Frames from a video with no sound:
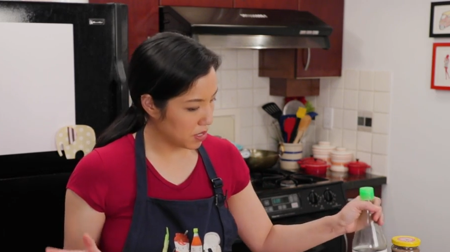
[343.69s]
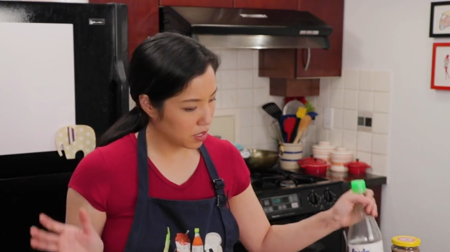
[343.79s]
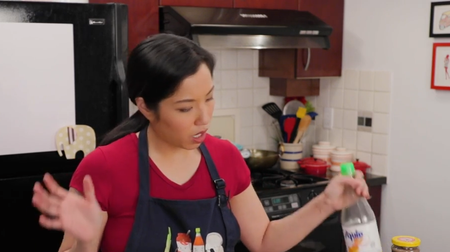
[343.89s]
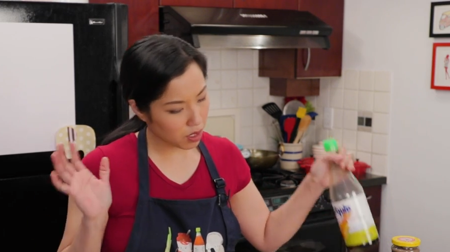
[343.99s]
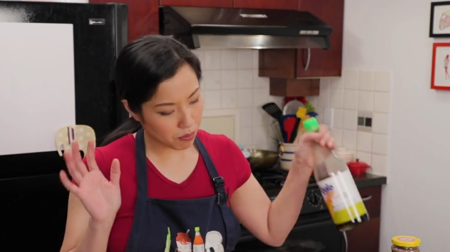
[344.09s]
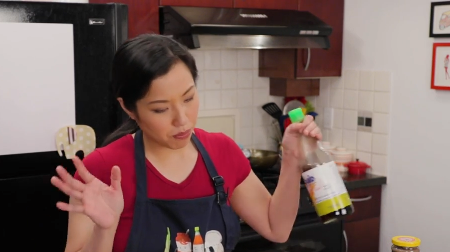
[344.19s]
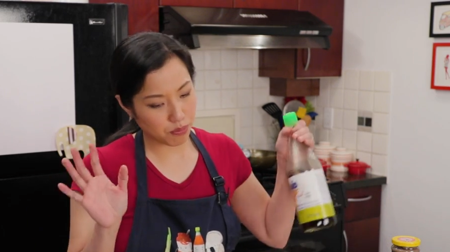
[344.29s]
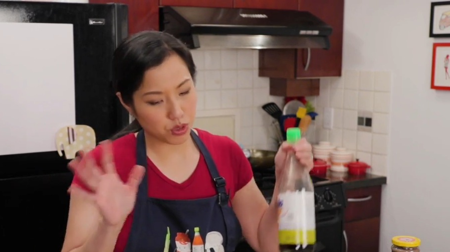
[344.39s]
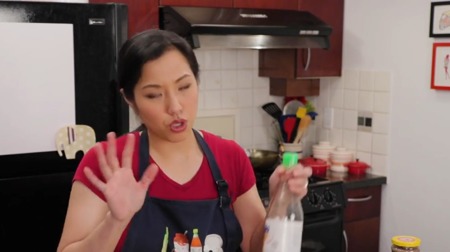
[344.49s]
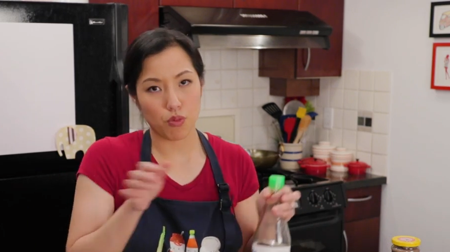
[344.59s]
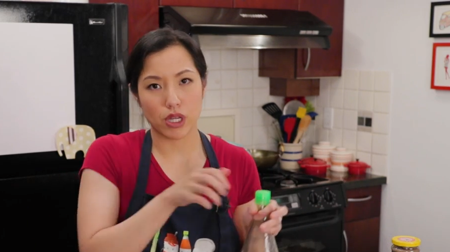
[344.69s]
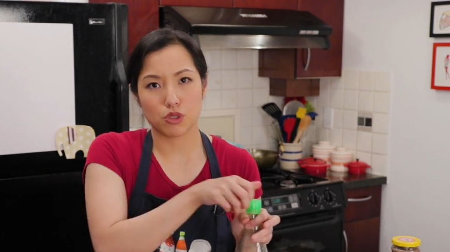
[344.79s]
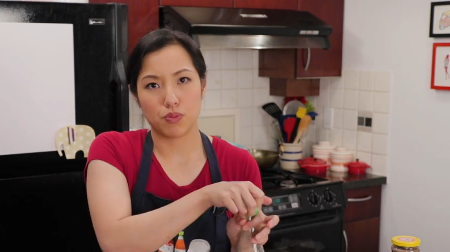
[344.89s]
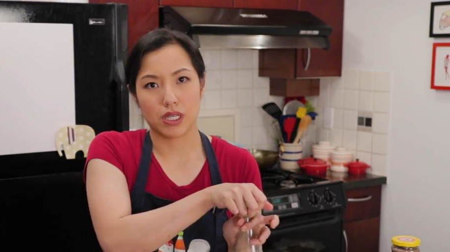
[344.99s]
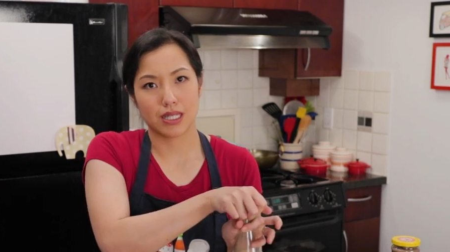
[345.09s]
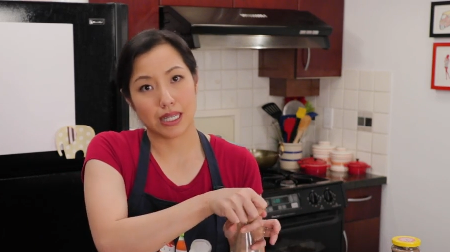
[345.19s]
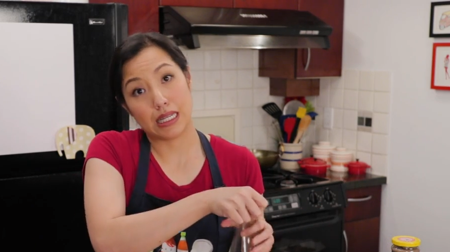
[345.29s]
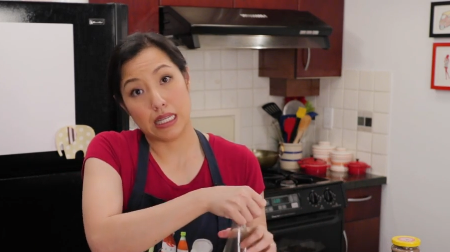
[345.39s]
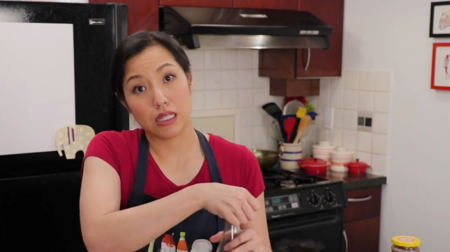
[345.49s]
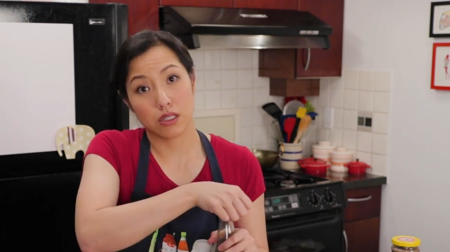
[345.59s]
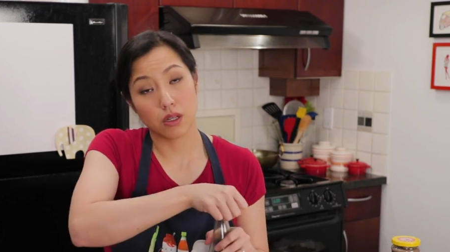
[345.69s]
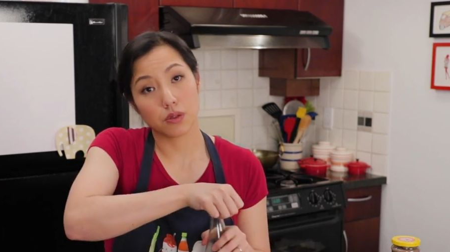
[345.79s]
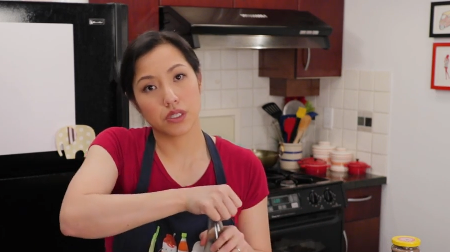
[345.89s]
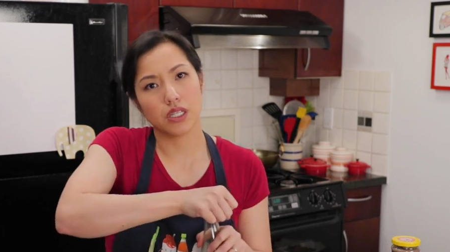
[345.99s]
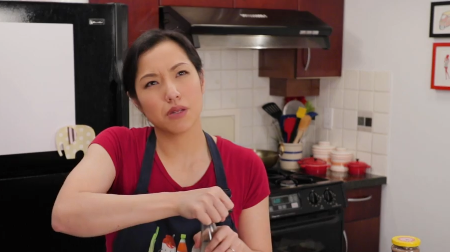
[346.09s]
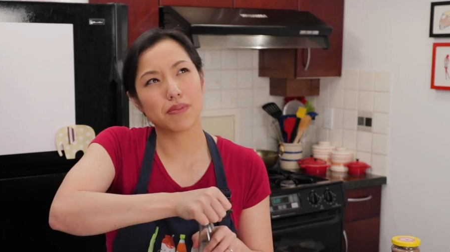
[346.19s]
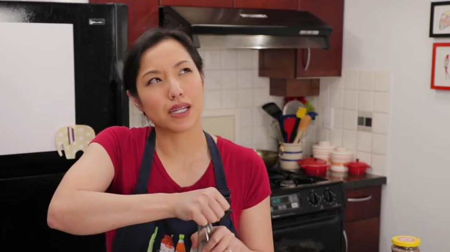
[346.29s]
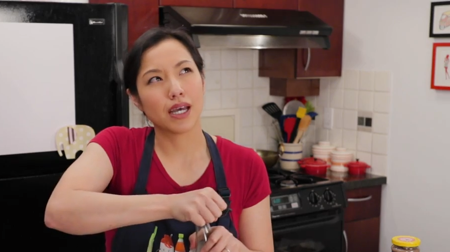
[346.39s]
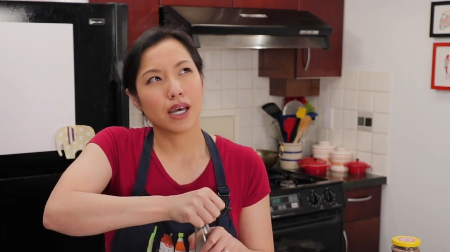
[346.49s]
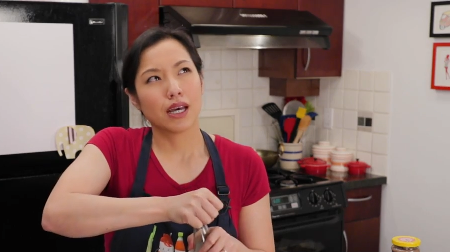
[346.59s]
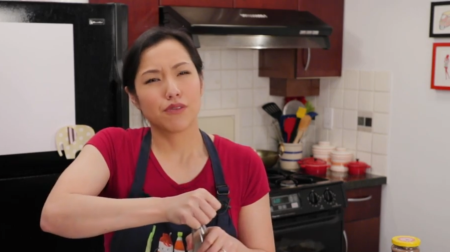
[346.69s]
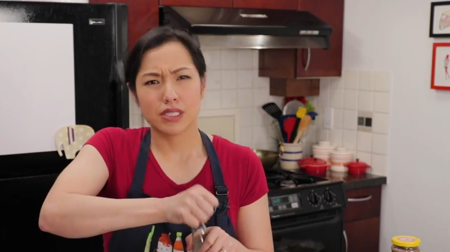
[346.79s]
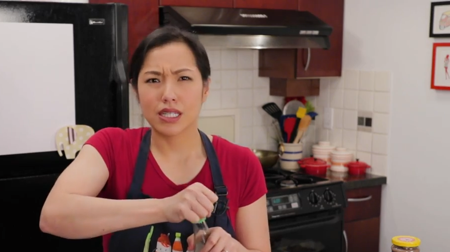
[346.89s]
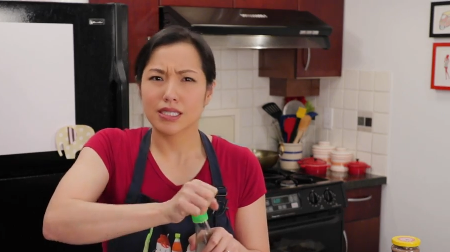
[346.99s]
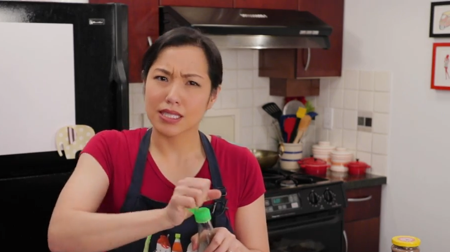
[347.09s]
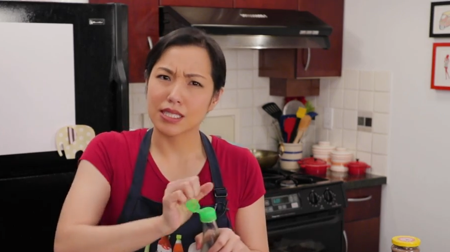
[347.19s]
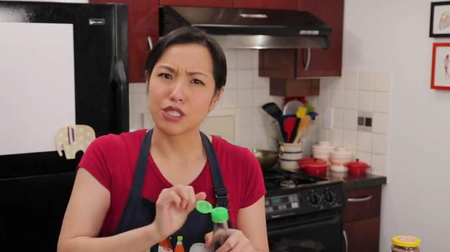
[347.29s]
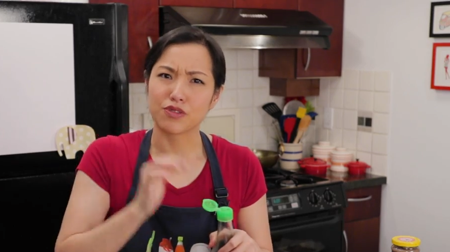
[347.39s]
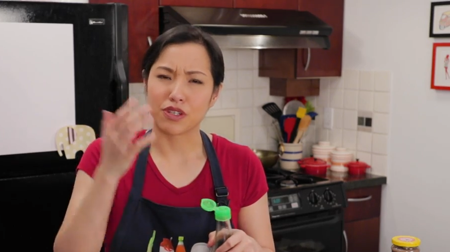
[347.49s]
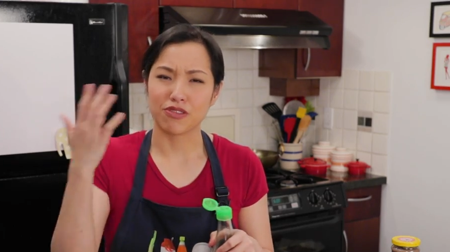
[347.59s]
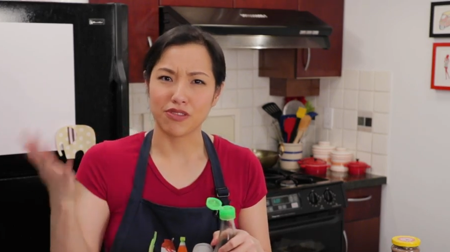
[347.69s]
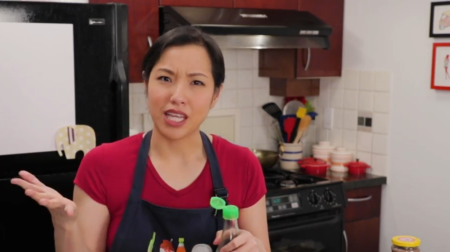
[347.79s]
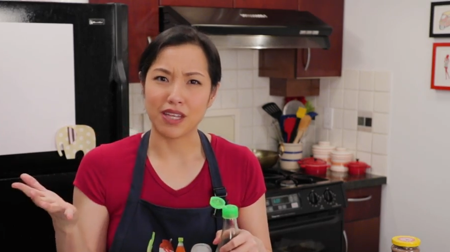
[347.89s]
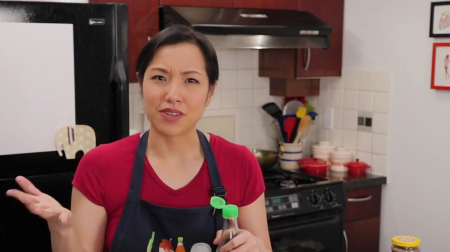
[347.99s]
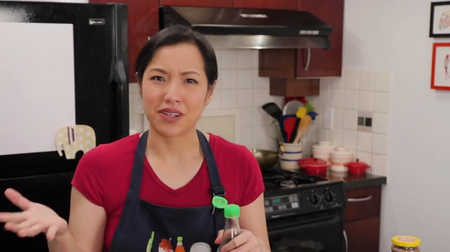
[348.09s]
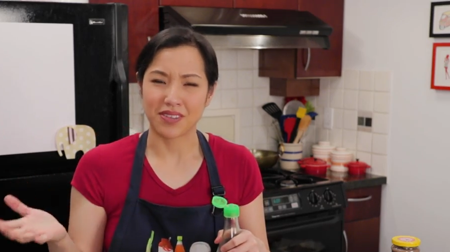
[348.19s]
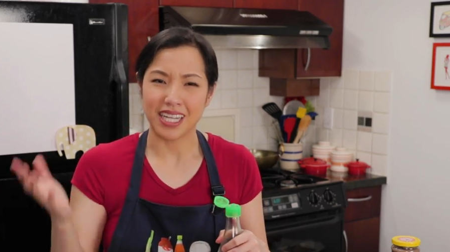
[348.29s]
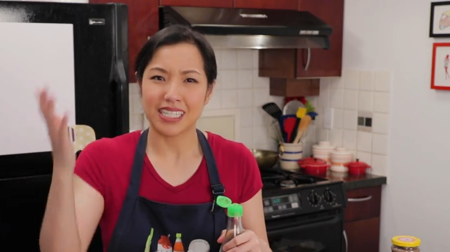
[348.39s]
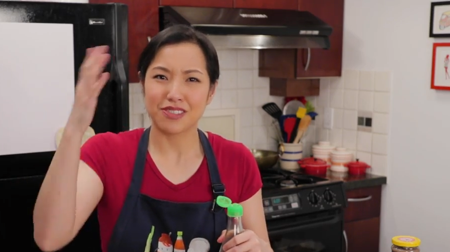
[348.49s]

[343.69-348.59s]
Not so much because I need it saltier, but fish sauce has a different flavor, right?